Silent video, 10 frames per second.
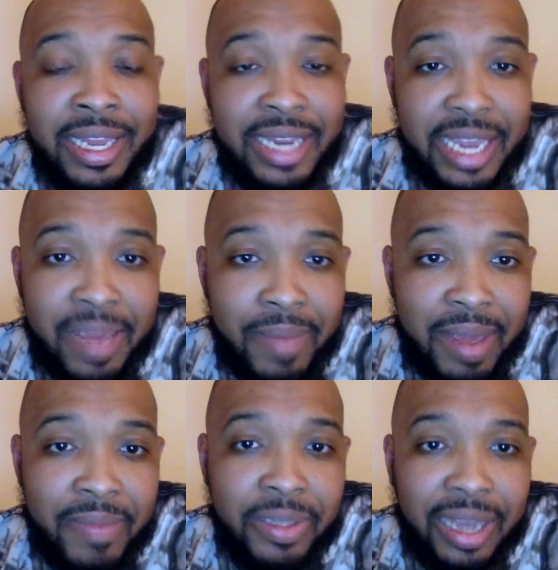
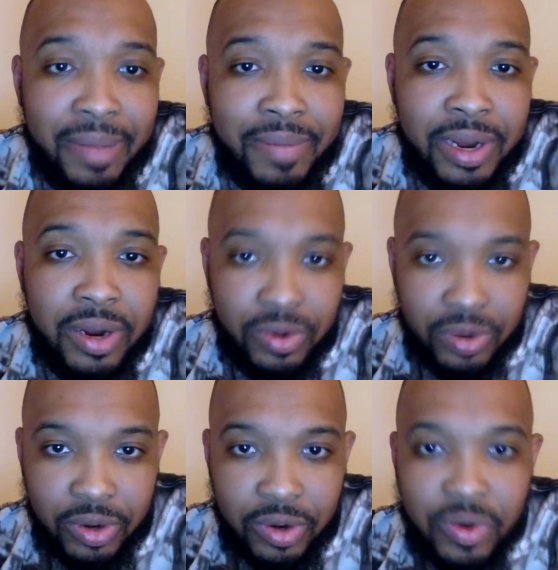Dikembe Mutombo,
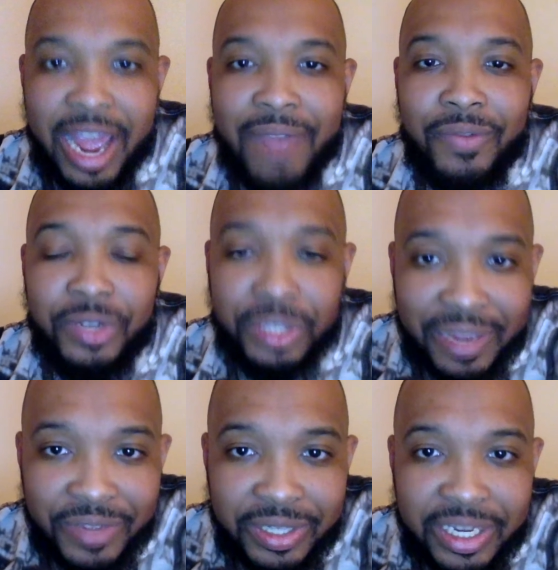who averaged
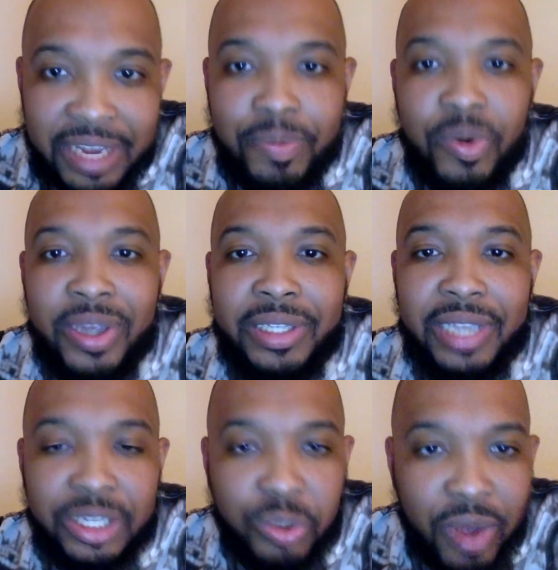17 points
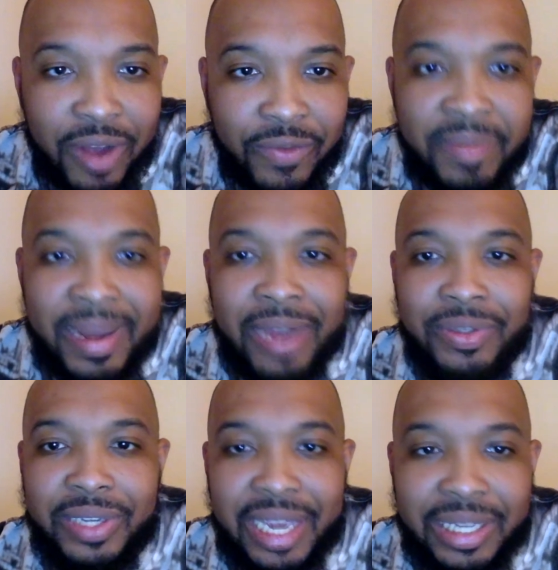and 12
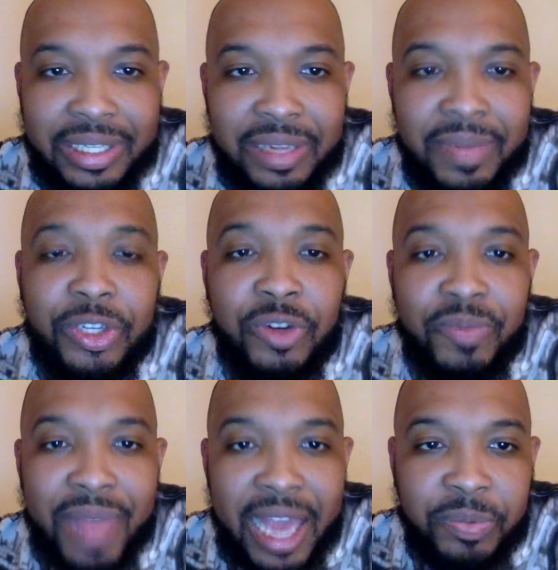rebounds against them and 2
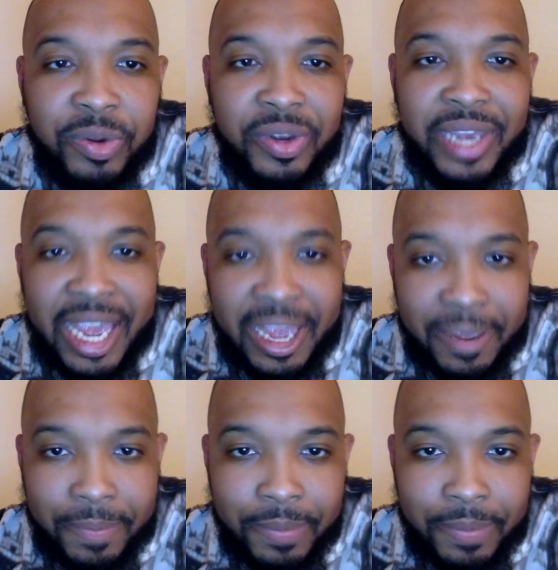blocks per game.